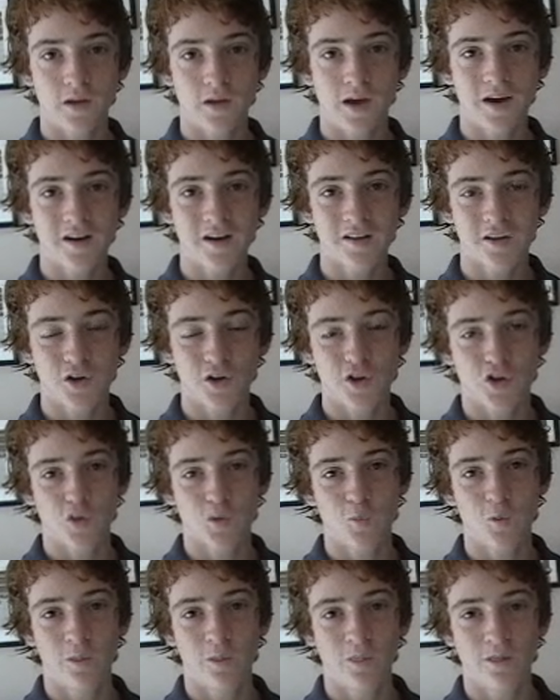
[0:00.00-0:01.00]
I got to touch
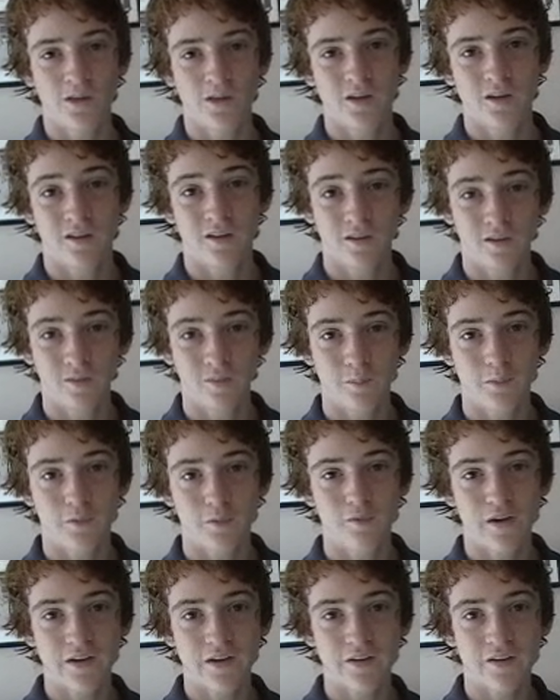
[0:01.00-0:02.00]
on one thing.
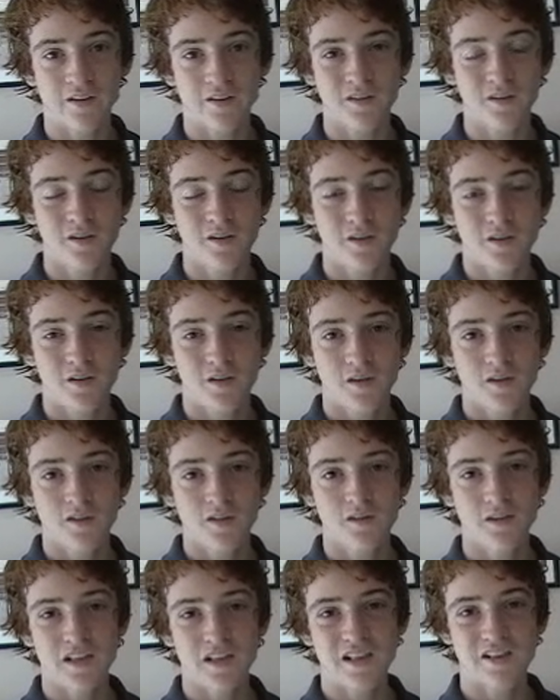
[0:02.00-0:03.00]
Povetkin
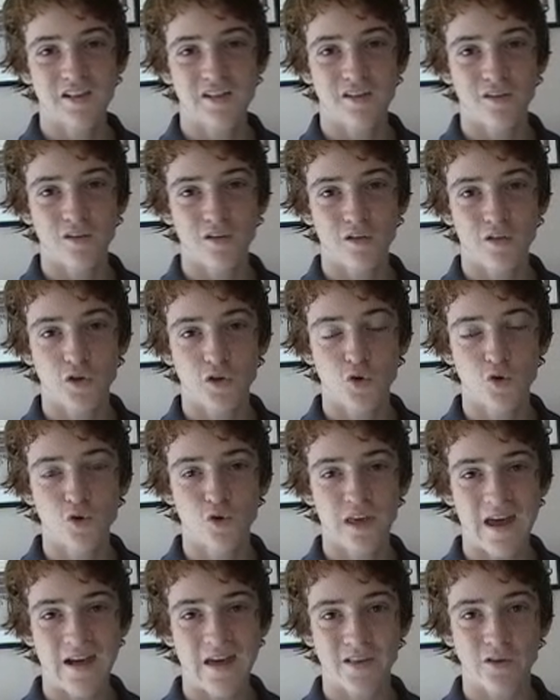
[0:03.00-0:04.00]
is too
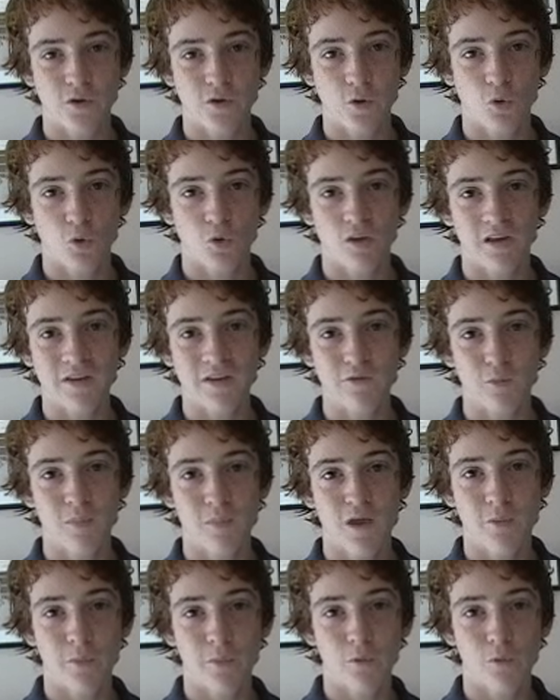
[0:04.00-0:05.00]
tactical to even
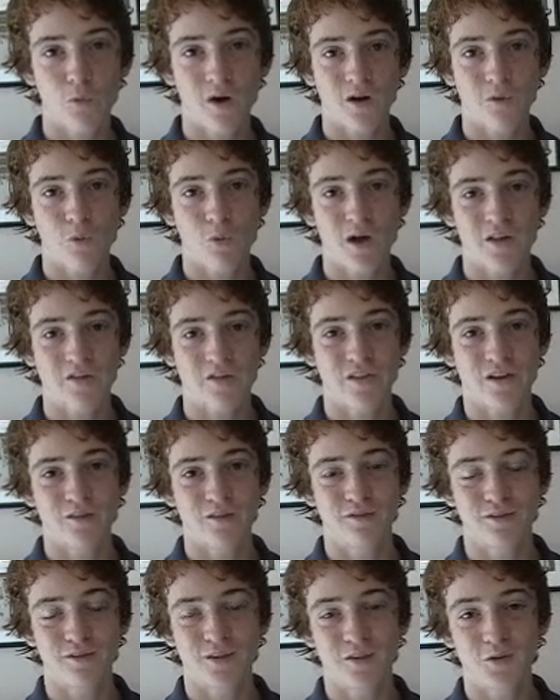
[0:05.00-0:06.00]
make me want to watch that
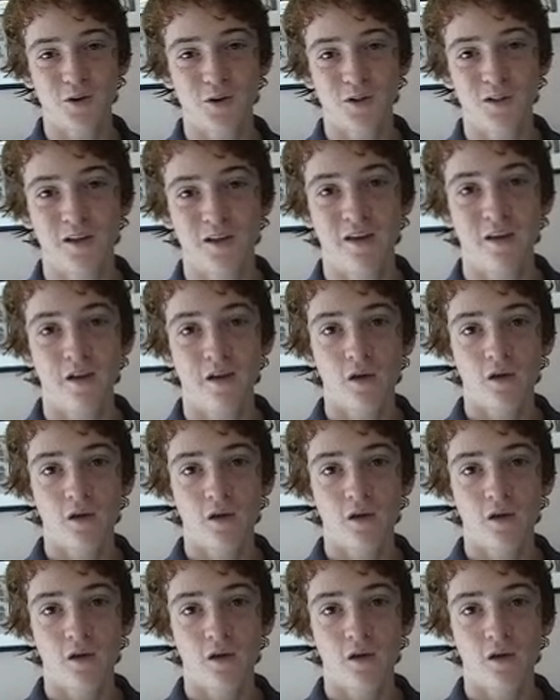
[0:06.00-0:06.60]
fight, really.